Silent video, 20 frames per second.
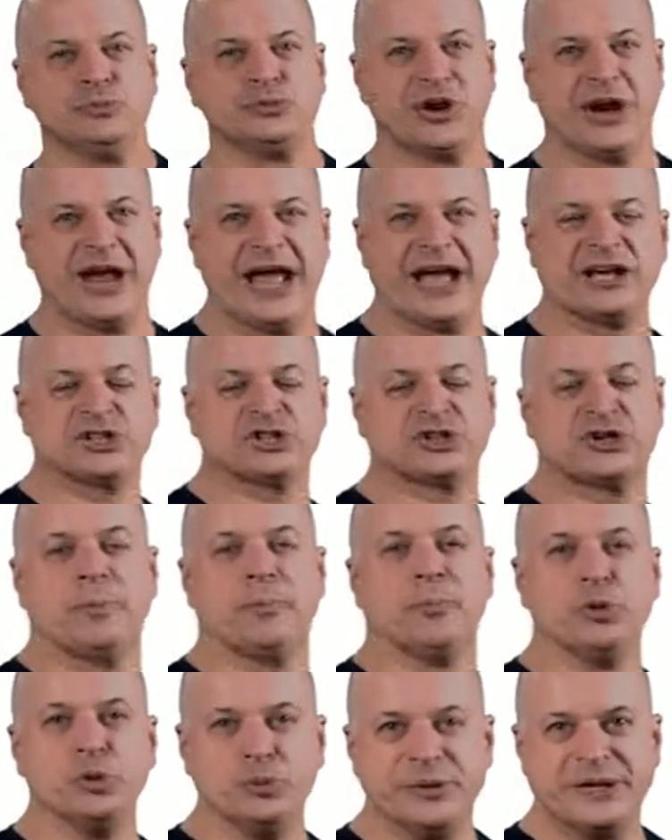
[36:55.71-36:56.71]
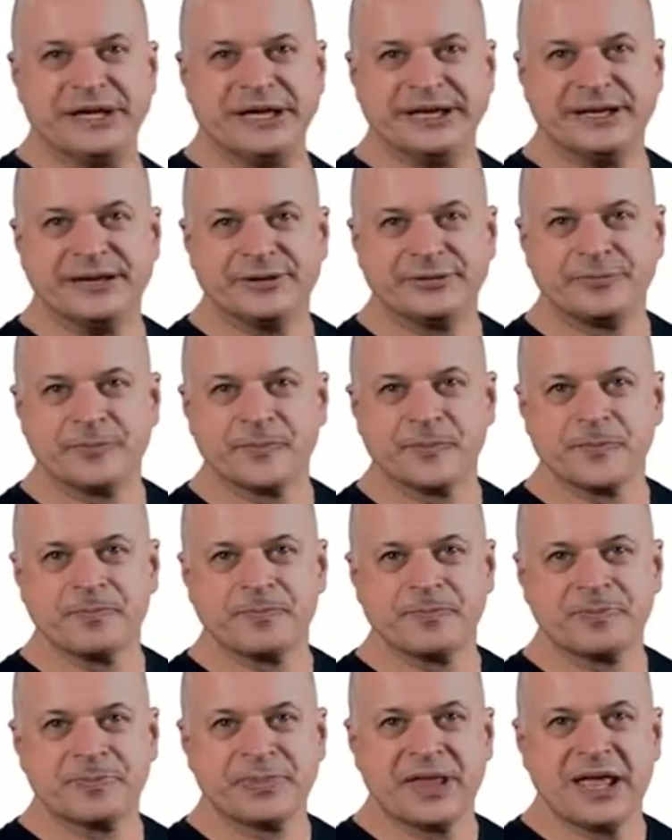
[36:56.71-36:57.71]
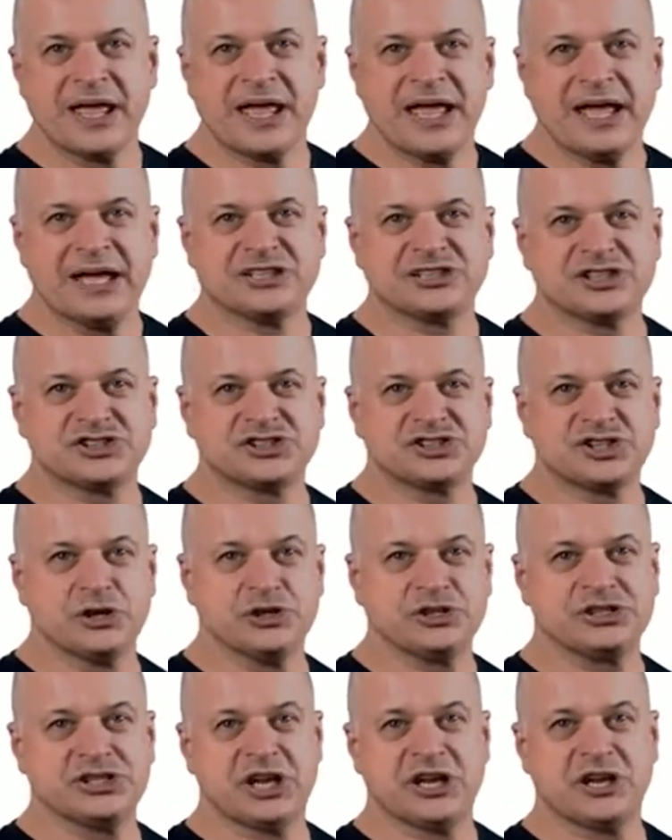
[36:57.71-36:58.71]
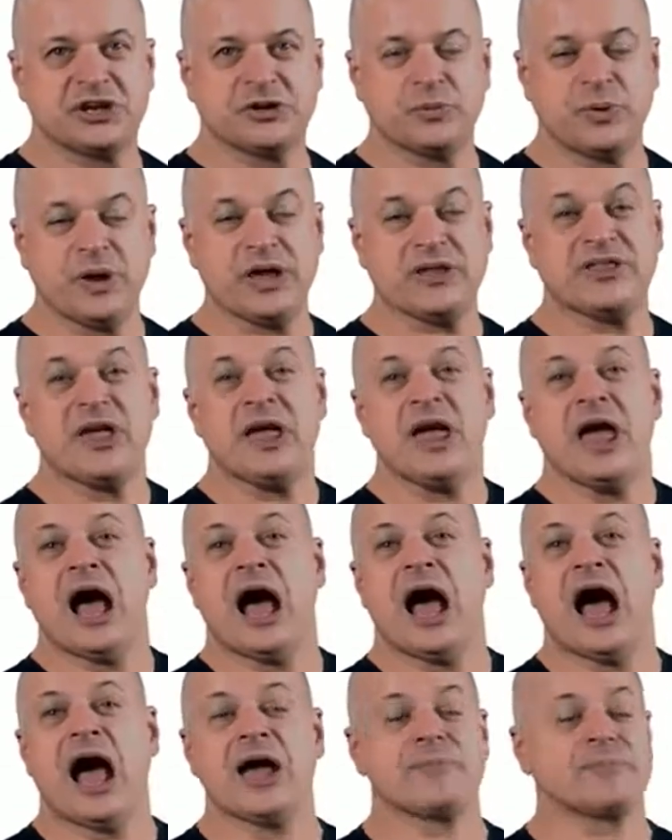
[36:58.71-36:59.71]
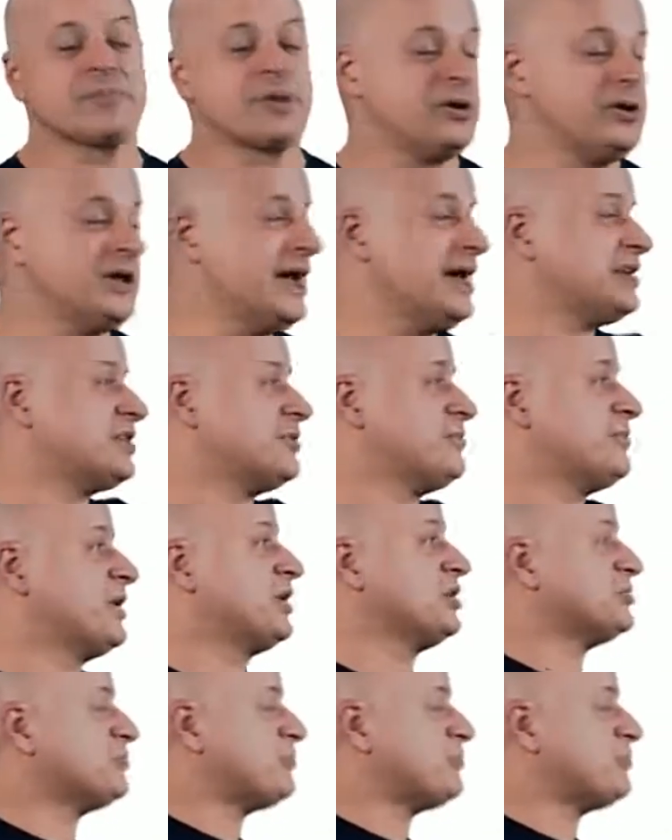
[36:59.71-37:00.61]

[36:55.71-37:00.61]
are extra booby. Is associated with high prolactin, because